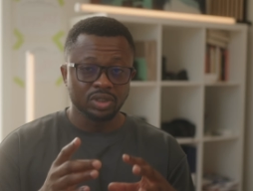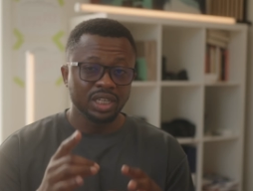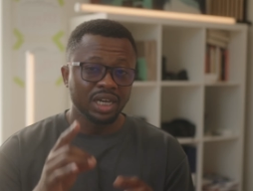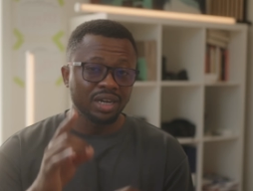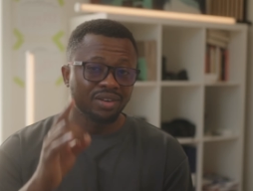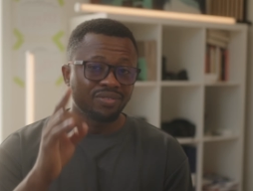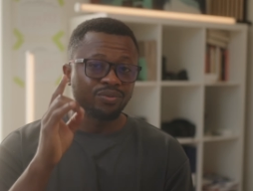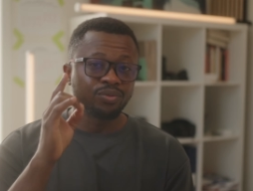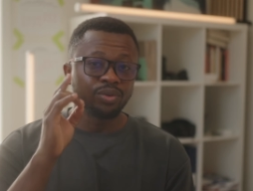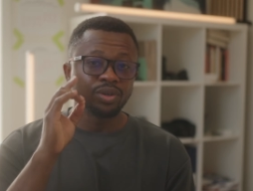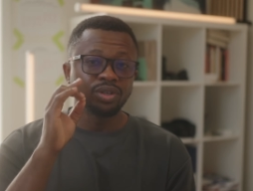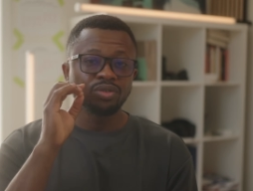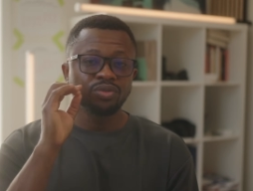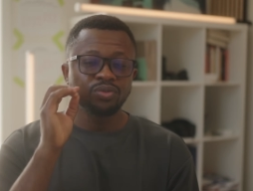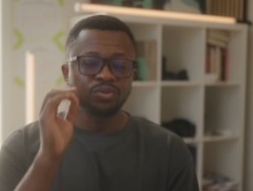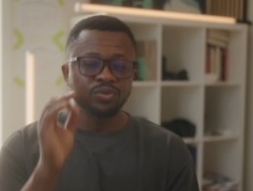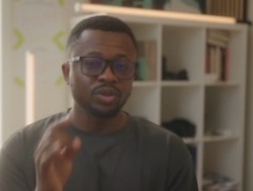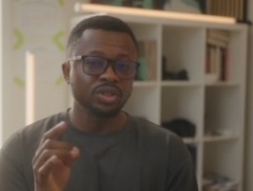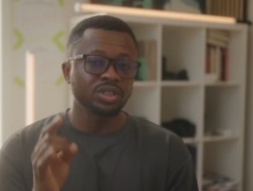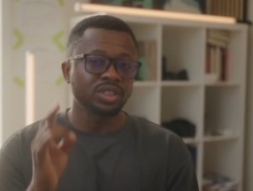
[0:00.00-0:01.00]
Now for the
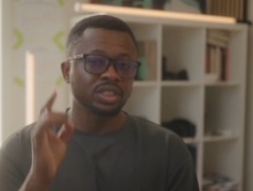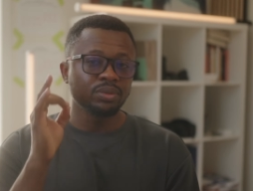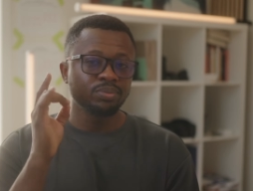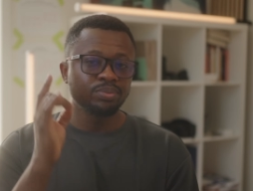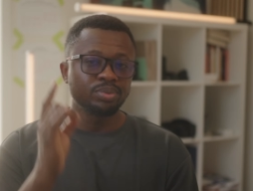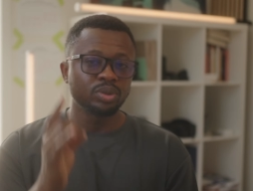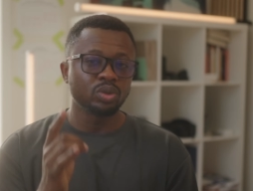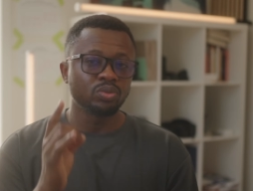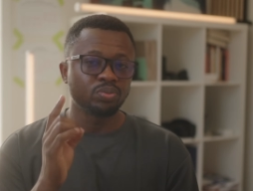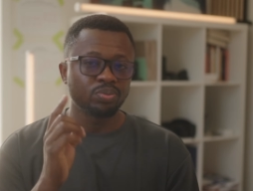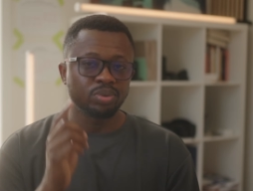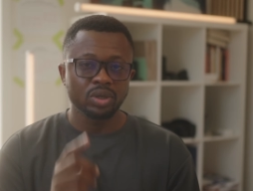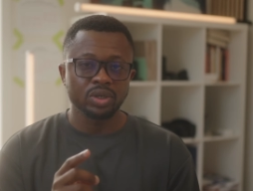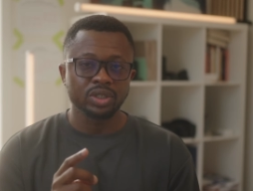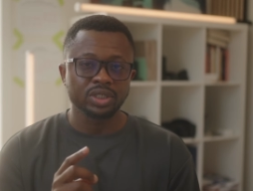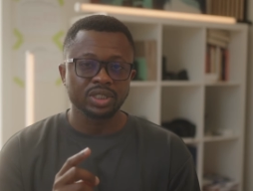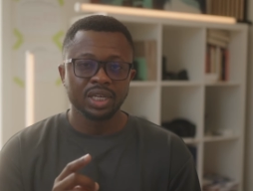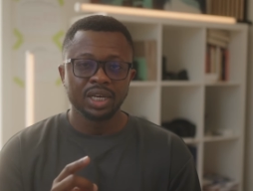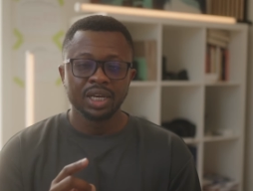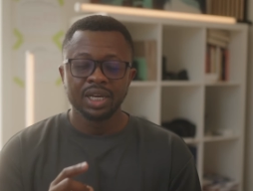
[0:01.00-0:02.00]
40 Pro Plus,